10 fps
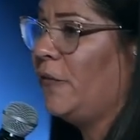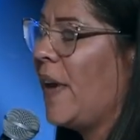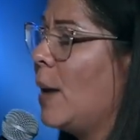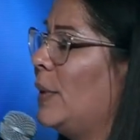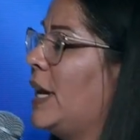
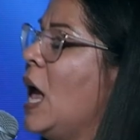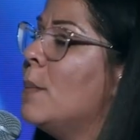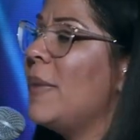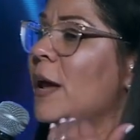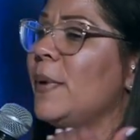family.
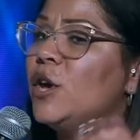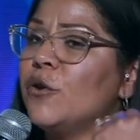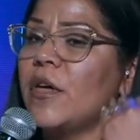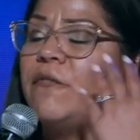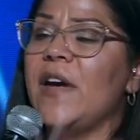Maybe
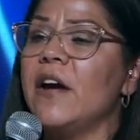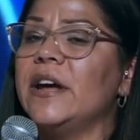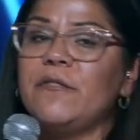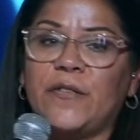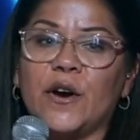you're the
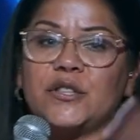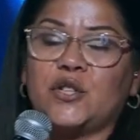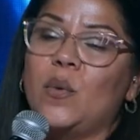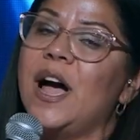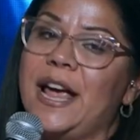very first
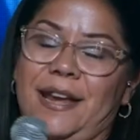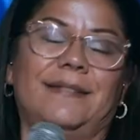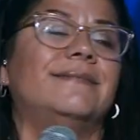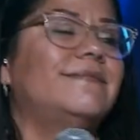one.